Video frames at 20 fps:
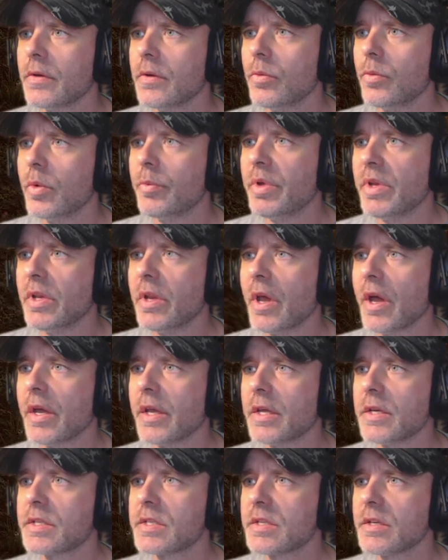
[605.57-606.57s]
Would be
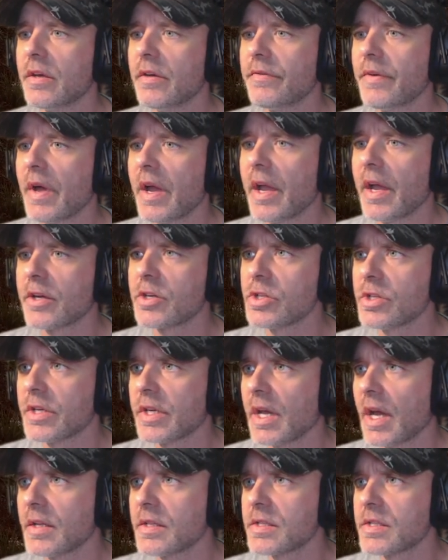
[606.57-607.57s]
nice if I actually
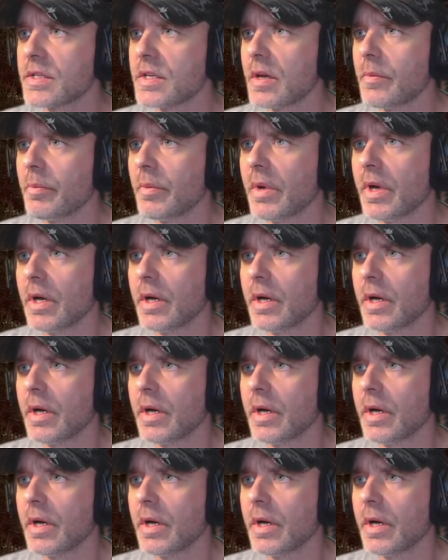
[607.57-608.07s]
got some